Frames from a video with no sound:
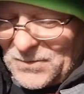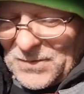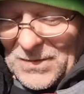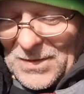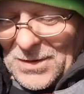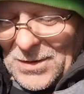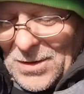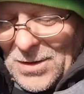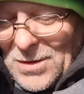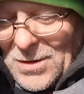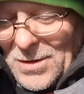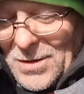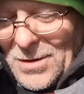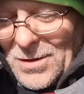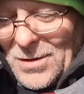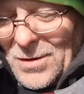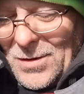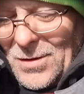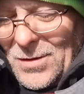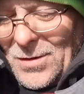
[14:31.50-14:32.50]
fish is that
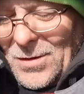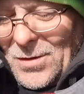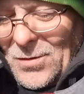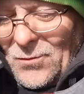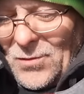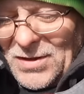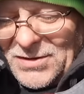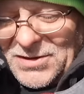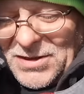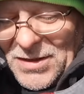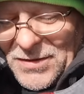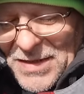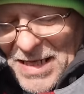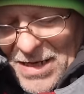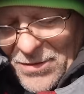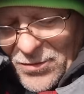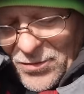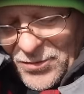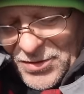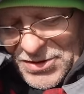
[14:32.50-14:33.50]
calling? Well, see,
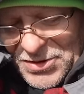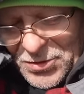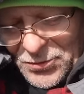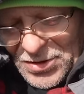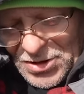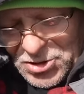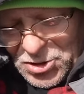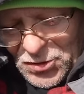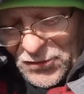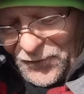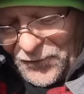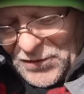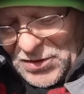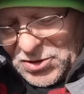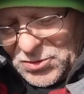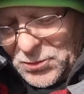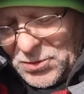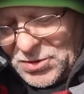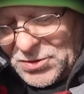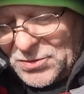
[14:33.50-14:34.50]
that one was the original fish
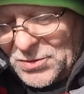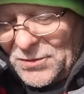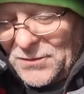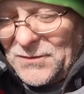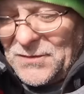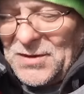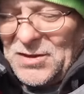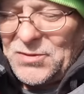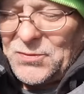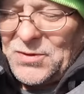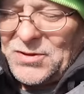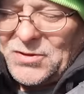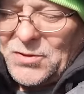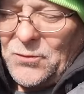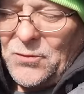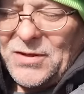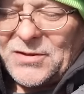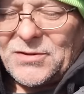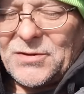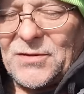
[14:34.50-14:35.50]
whistle. This was the
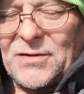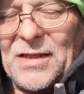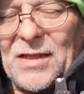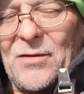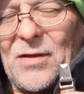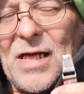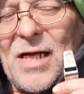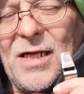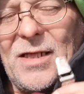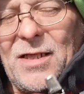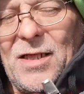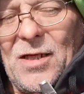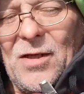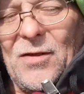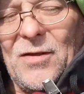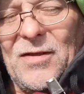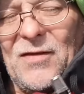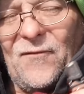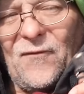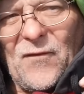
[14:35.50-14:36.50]
whistle that I
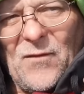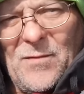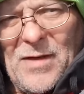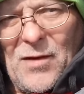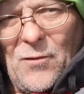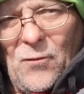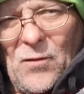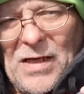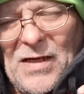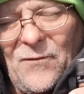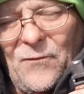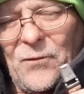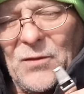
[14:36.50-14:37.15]
inherited from my wife